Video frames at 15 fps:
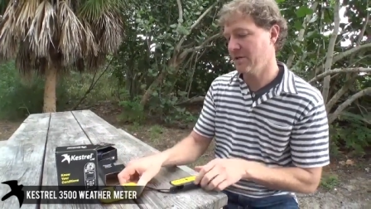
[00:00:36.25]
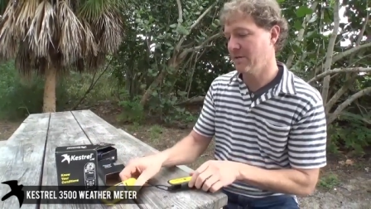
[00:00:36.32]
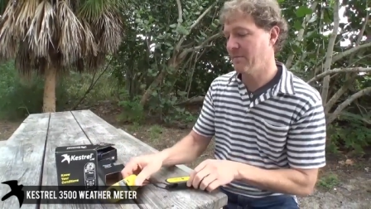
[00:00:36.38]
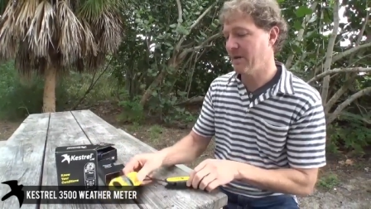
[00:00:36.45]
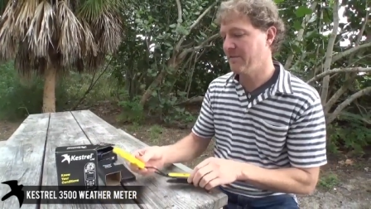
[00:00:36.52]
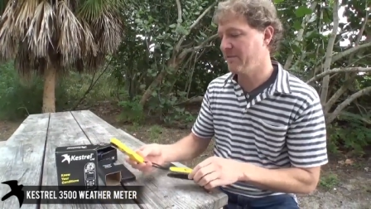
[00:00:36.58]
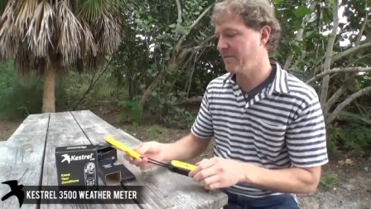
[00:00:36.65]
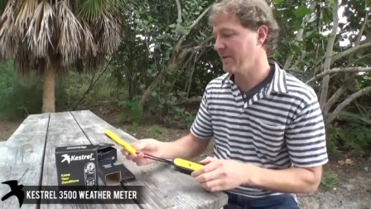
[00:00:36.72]
the
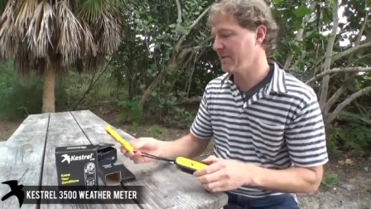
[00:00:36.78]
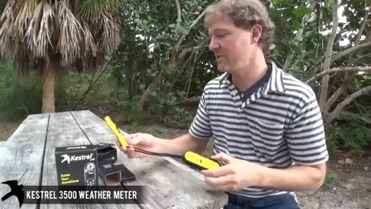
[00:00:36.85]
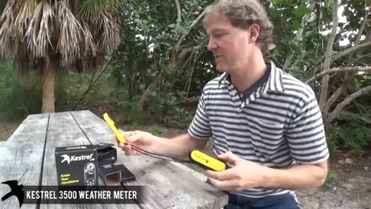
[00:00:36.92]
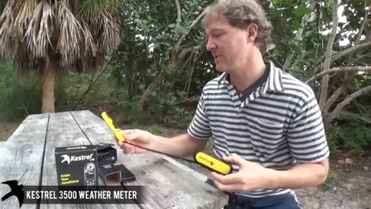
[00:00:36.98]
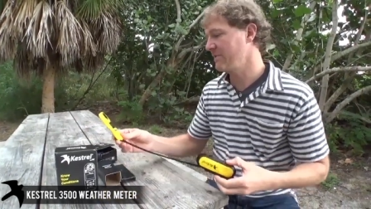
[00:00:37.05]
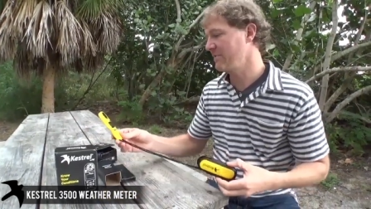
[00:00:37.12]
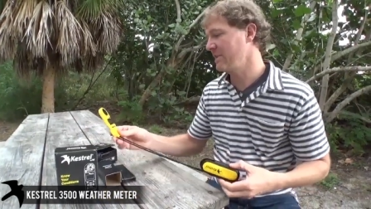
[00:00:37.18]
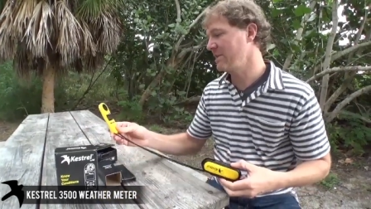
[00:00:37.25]
main function
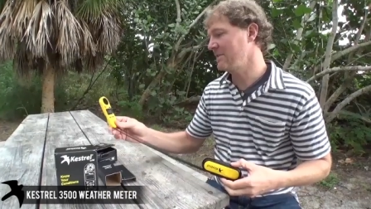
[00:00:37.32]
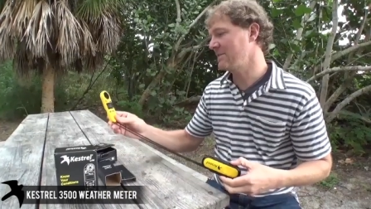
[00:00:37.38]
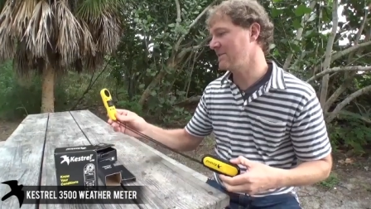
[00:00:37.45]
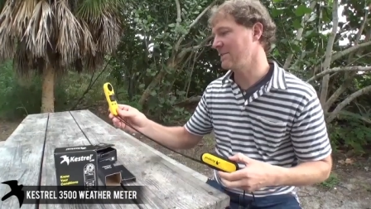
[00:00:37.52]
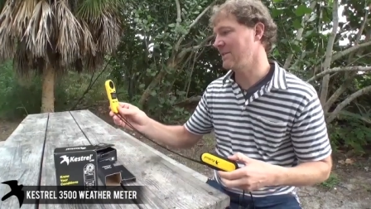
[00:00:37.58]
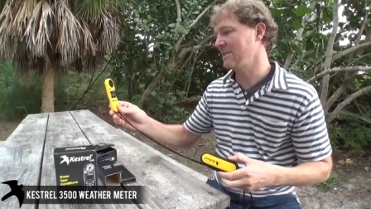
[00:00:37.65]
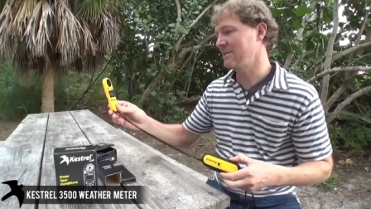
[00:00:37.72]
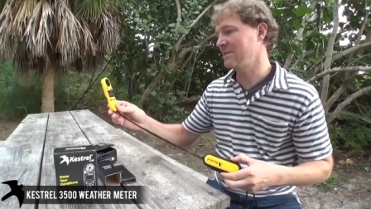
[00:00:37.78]
of these
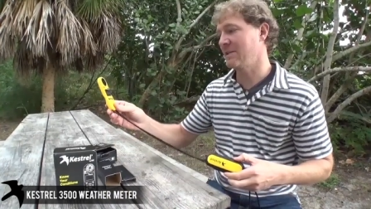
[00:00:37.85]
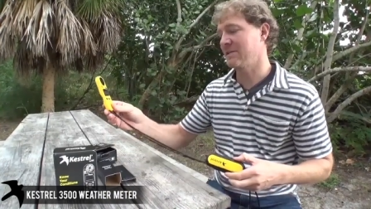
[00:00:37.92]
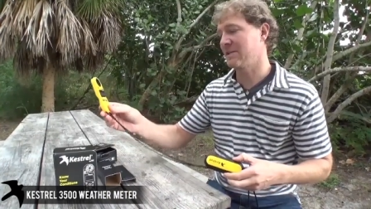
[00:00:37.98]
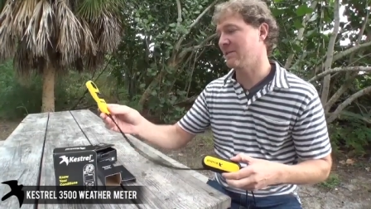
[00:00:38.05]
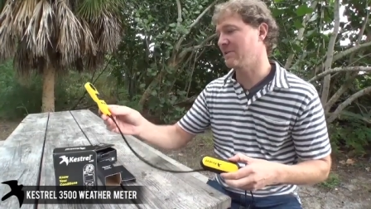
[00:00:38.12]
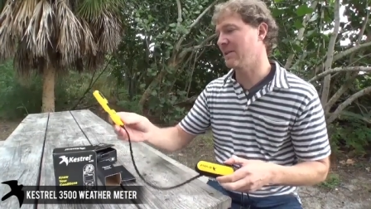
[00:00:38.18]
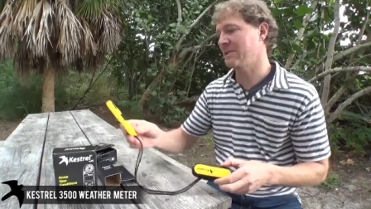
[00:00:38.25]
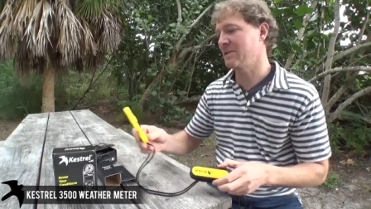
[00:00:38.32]
is that it's
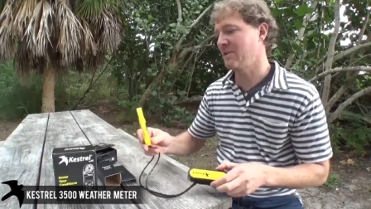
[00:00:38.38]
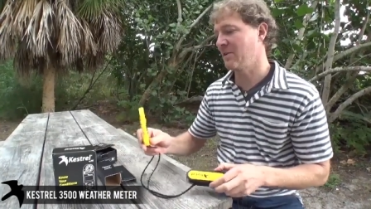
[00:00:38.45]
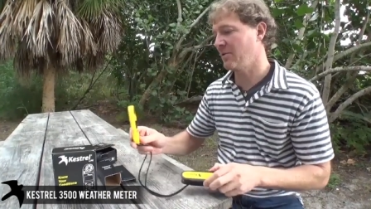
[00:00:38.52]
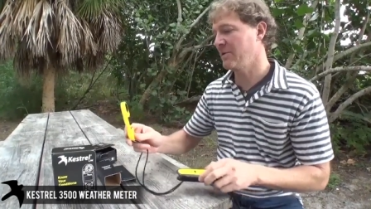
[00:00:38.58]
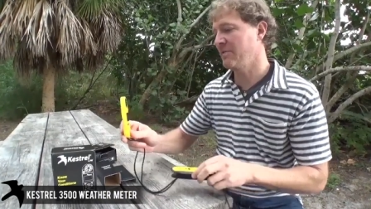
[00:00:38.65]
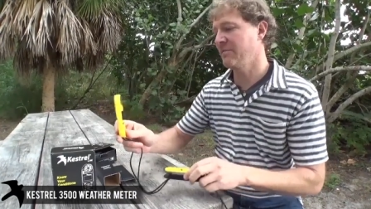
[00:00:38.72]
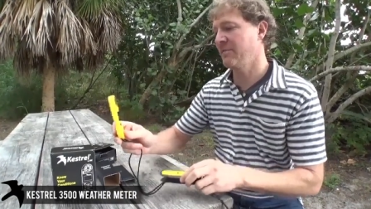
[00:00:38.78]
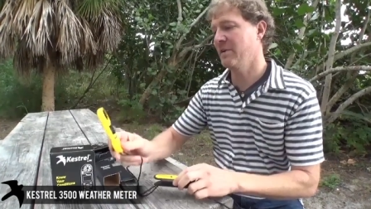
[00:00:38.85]
collecting all
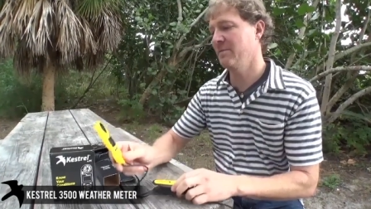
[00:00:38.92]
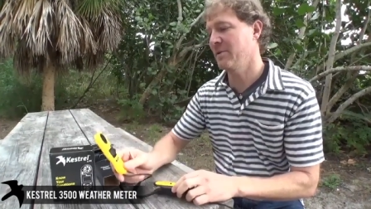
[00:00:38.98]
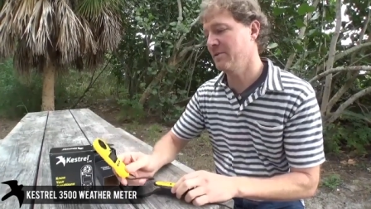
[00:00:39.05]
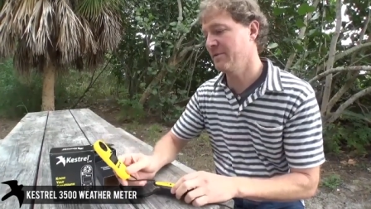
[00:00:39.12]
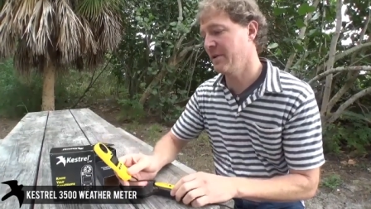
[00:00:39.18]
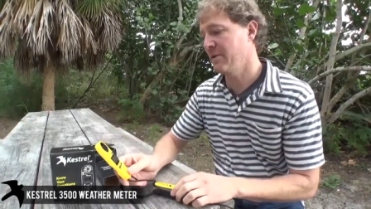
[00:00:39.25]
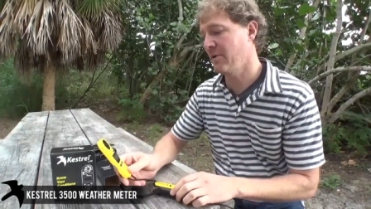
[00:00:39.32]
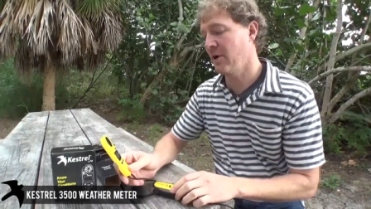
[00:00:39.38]
the environmental
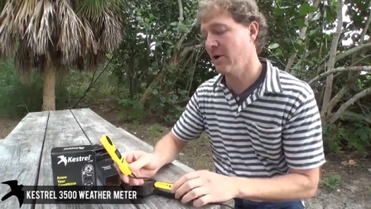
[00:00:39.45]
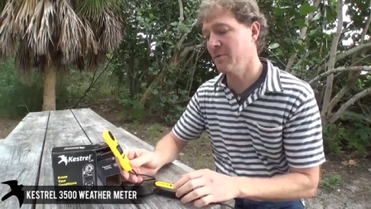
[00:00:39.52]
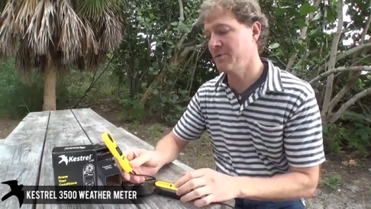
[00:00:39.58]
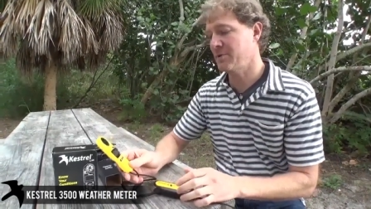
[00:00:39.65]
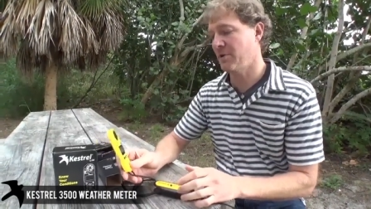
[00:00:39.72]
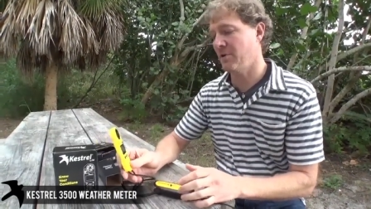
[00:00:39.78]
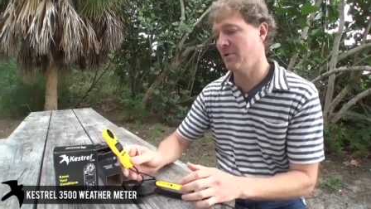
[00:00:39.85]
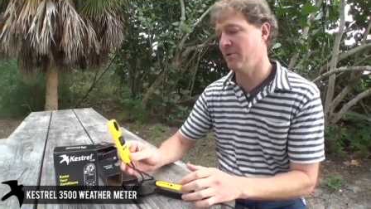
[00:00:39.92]
data,
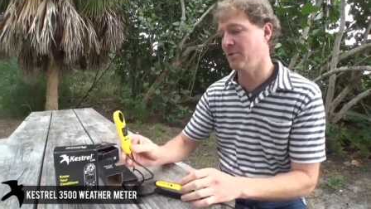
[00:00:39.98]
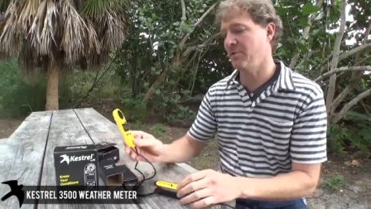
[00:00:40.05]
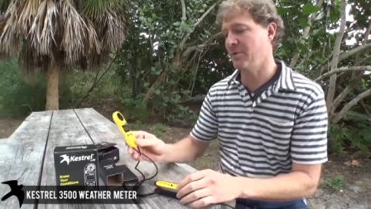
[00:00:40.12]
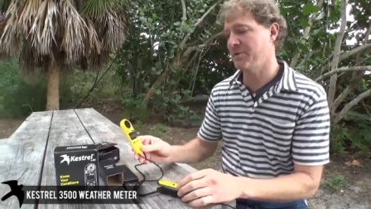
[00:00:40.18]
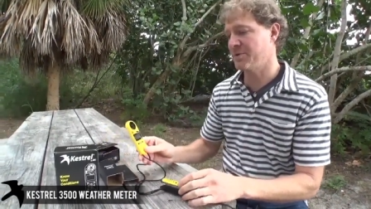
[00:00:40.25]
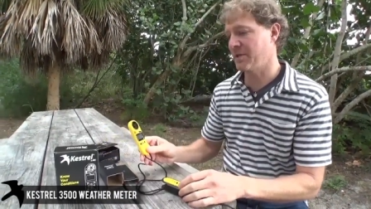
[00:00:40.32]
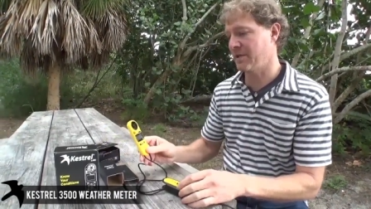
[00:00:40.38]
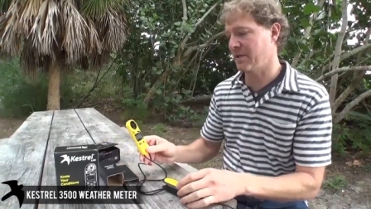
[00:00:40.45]
almost all the
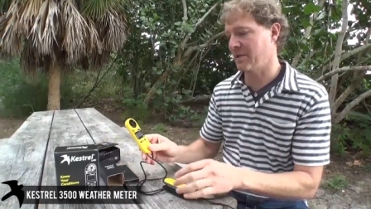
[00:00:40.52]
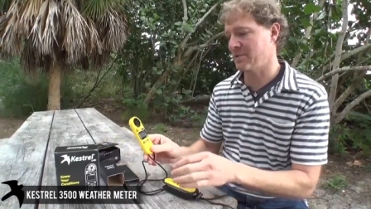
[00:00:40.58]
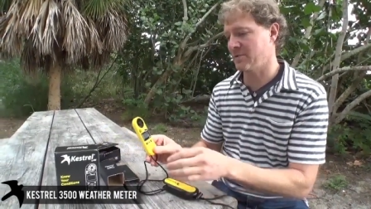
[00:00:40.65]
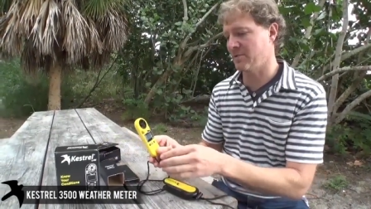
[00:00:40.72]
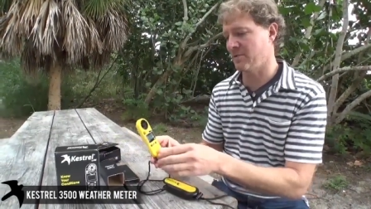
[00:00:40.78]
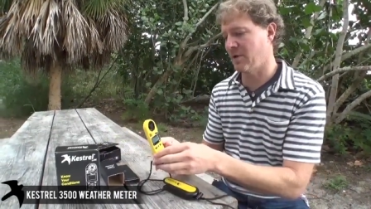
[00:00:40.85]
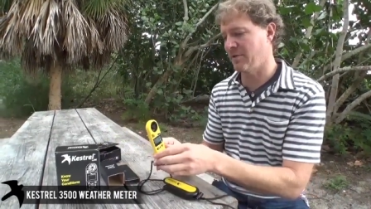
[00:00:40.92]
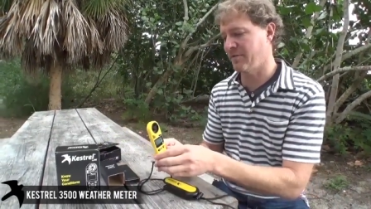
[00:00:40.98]
ones that
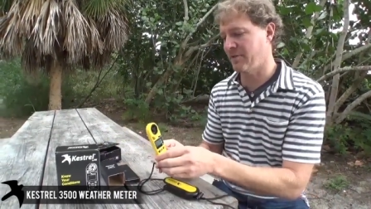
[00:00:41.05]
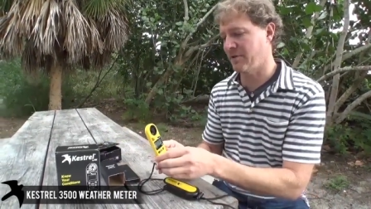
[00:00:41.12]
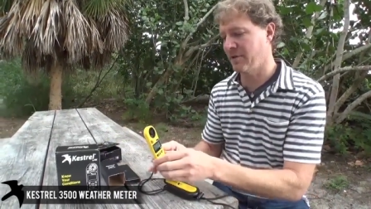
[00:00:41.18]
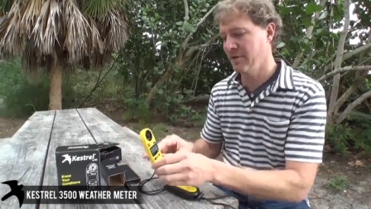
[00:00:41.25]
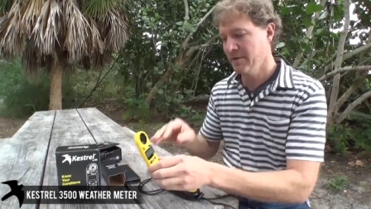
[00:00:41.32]
Kestrel offer.